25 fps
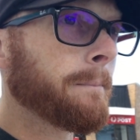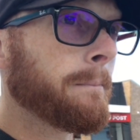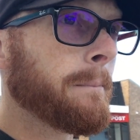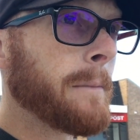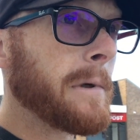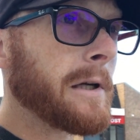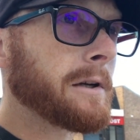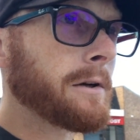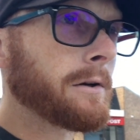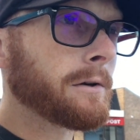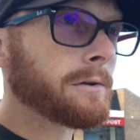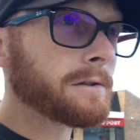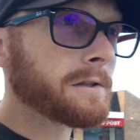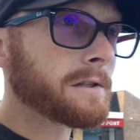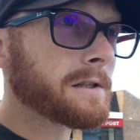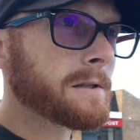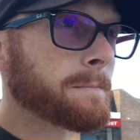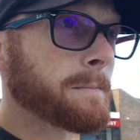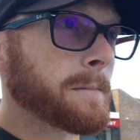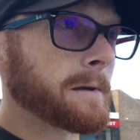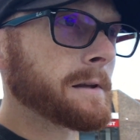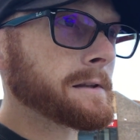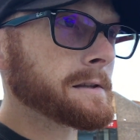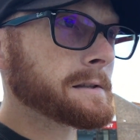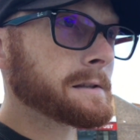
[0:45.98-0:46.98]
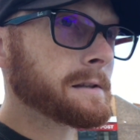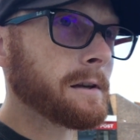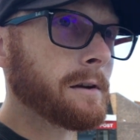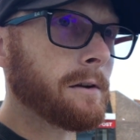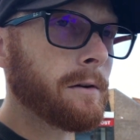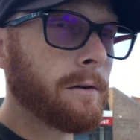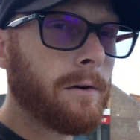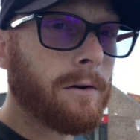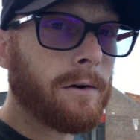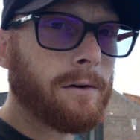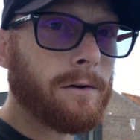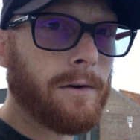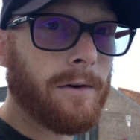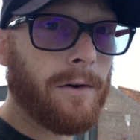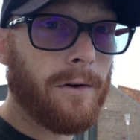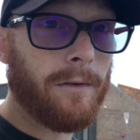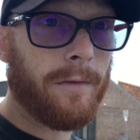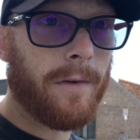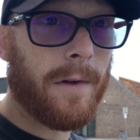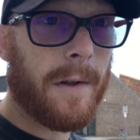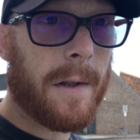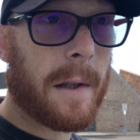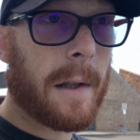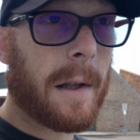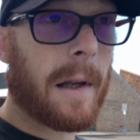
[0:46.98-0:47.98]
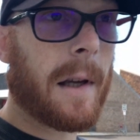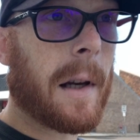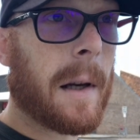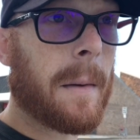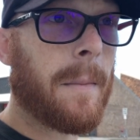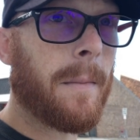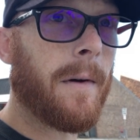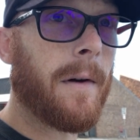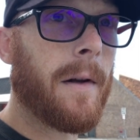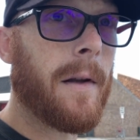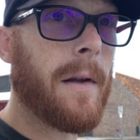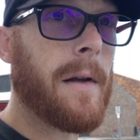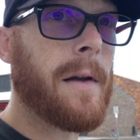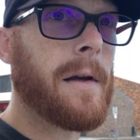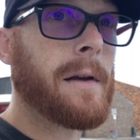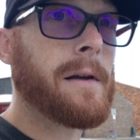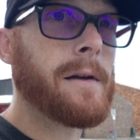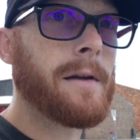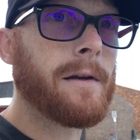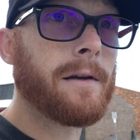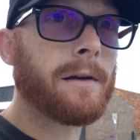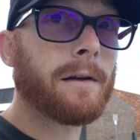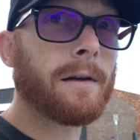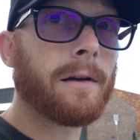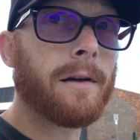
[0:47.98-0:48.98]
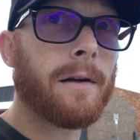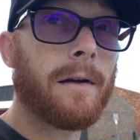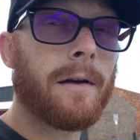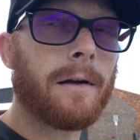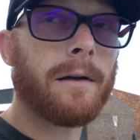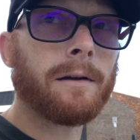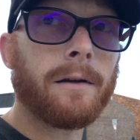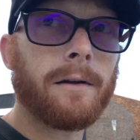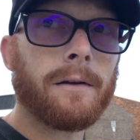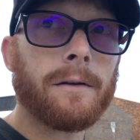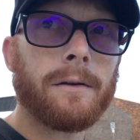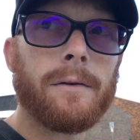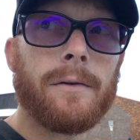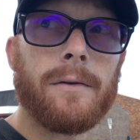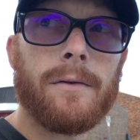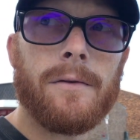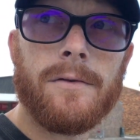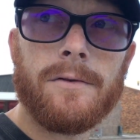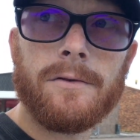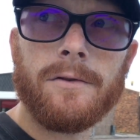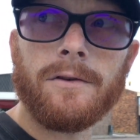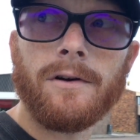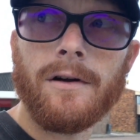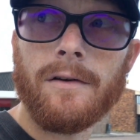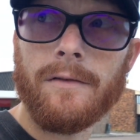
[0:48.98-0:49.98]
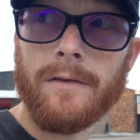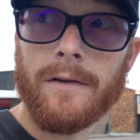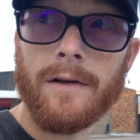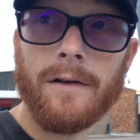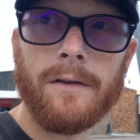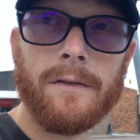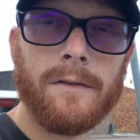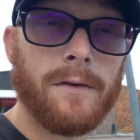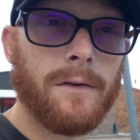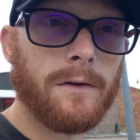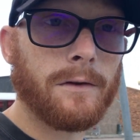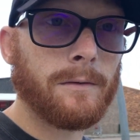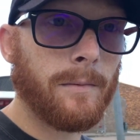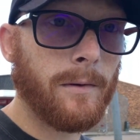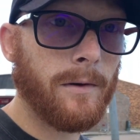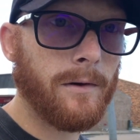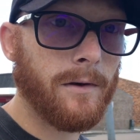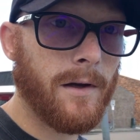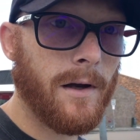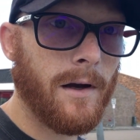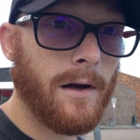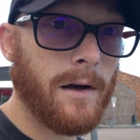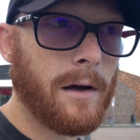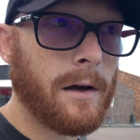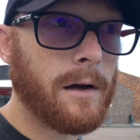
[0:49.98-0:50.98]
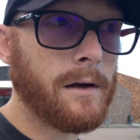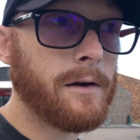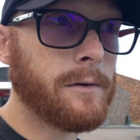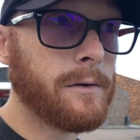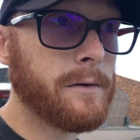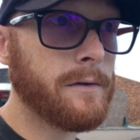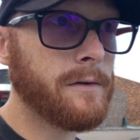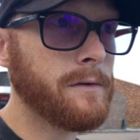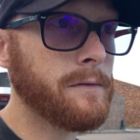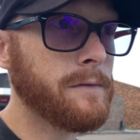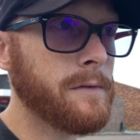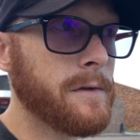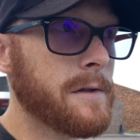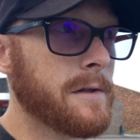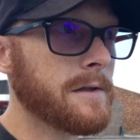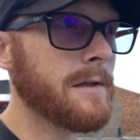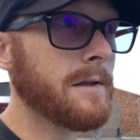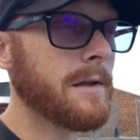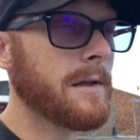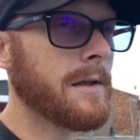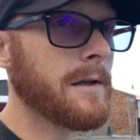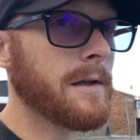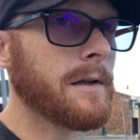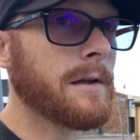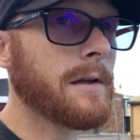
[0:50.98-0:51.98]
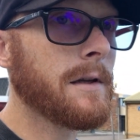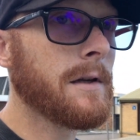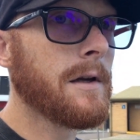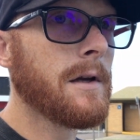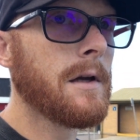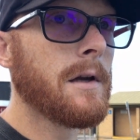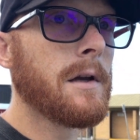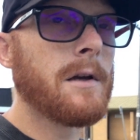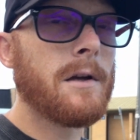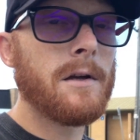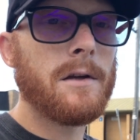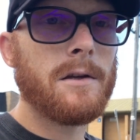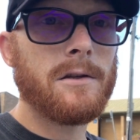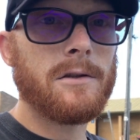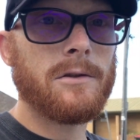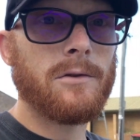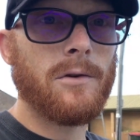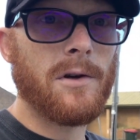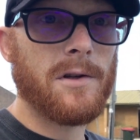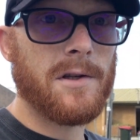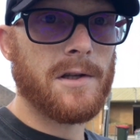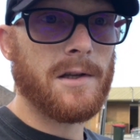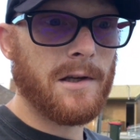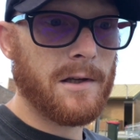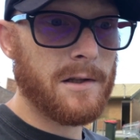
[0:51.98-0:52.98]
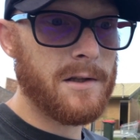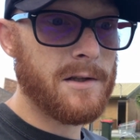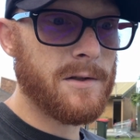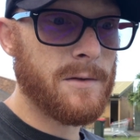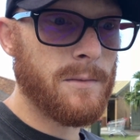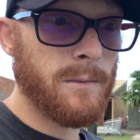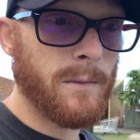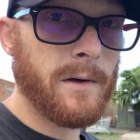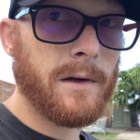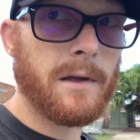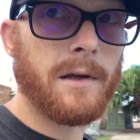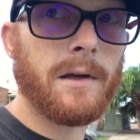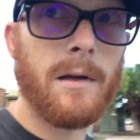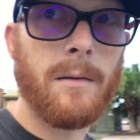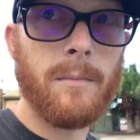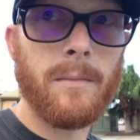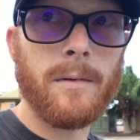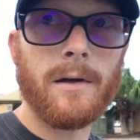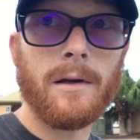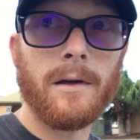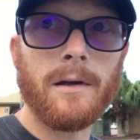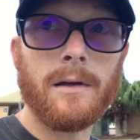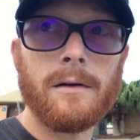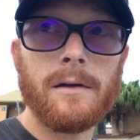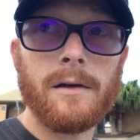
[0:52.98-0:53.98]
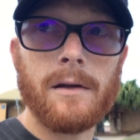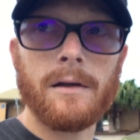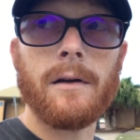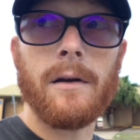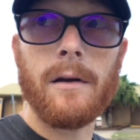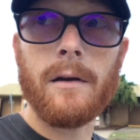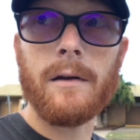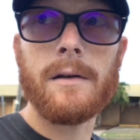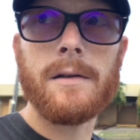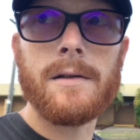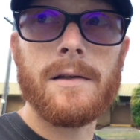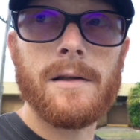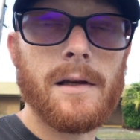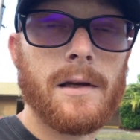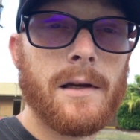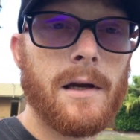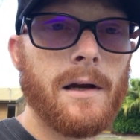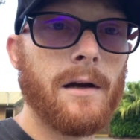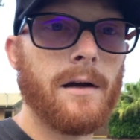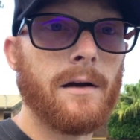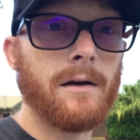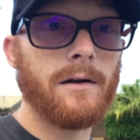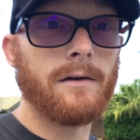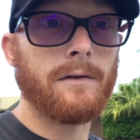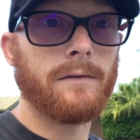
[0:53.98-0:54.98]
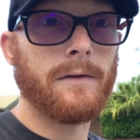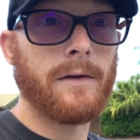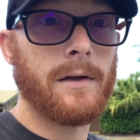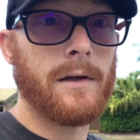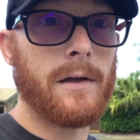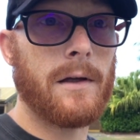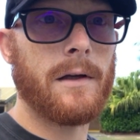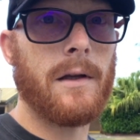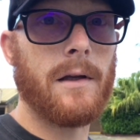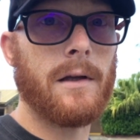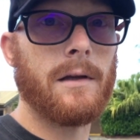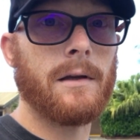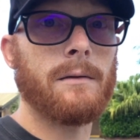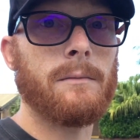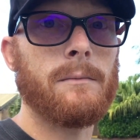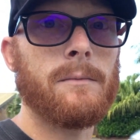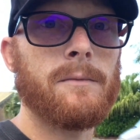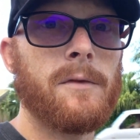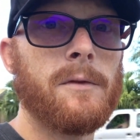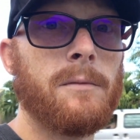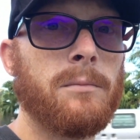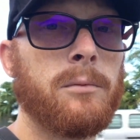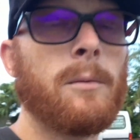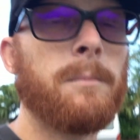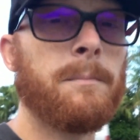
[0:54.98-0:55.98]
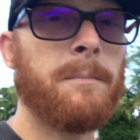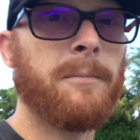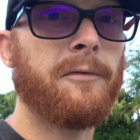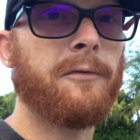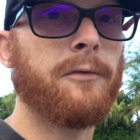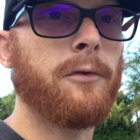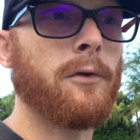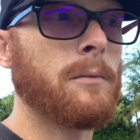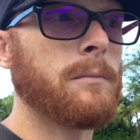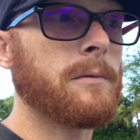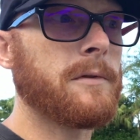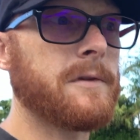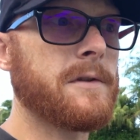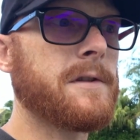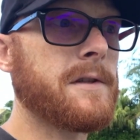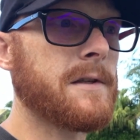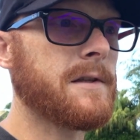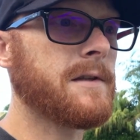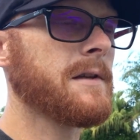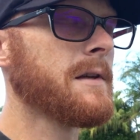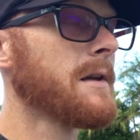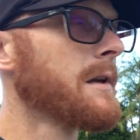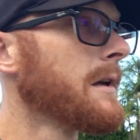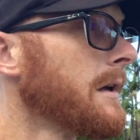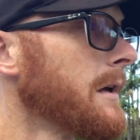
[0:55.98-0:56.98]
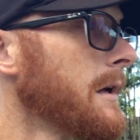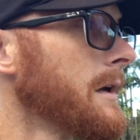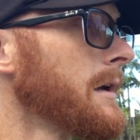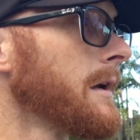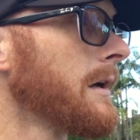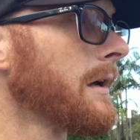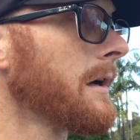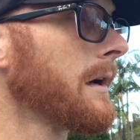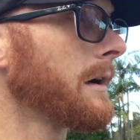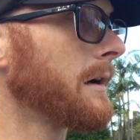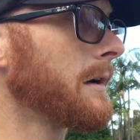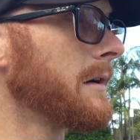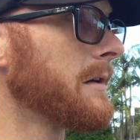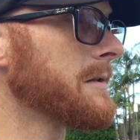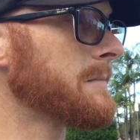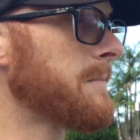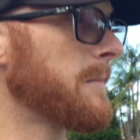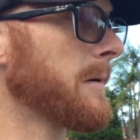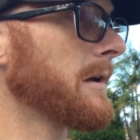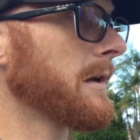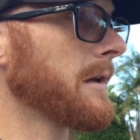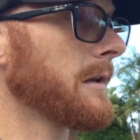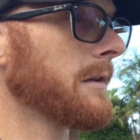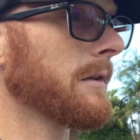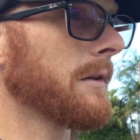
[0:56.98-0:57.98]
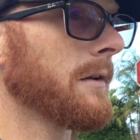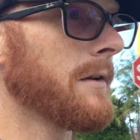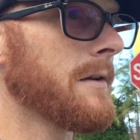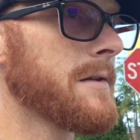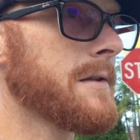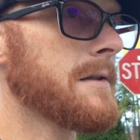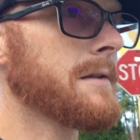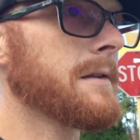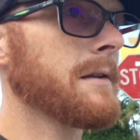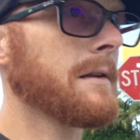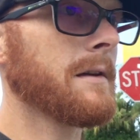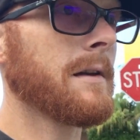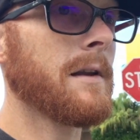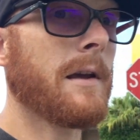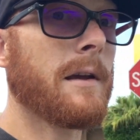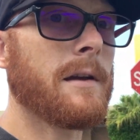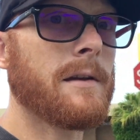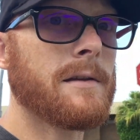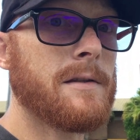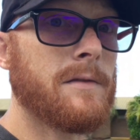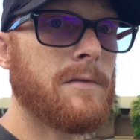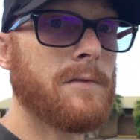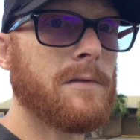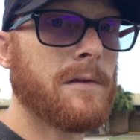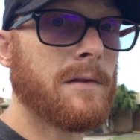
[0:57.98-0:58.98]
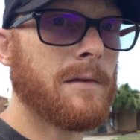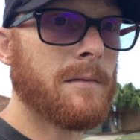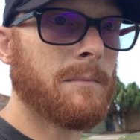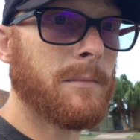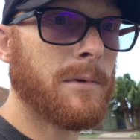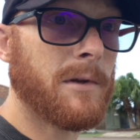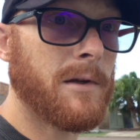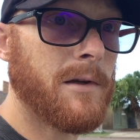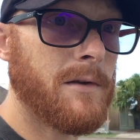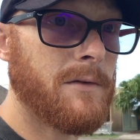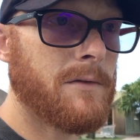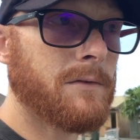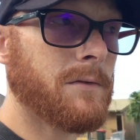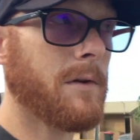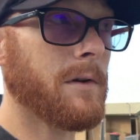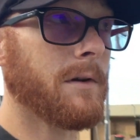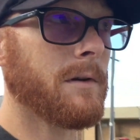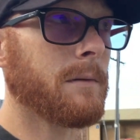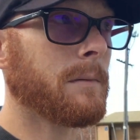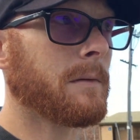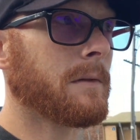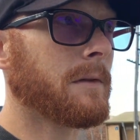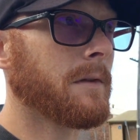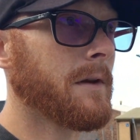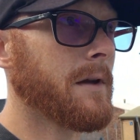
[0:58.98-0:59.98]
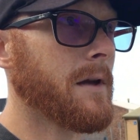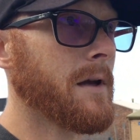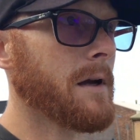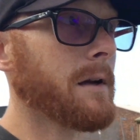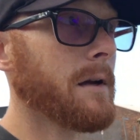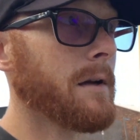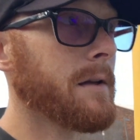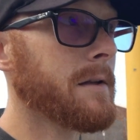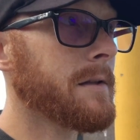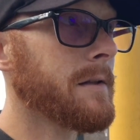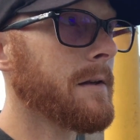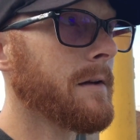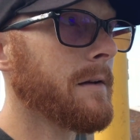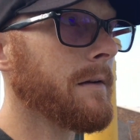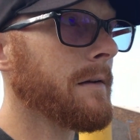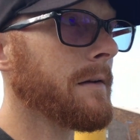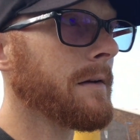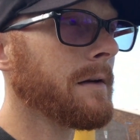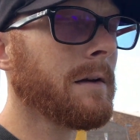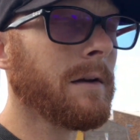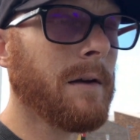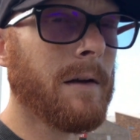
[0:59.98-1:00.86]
Because it's been so hot, obviously anybody who's driving a turbo car is obviously stressing and sweating about, is their car overheating, performance is being lost, and how's everything being treated with the car. So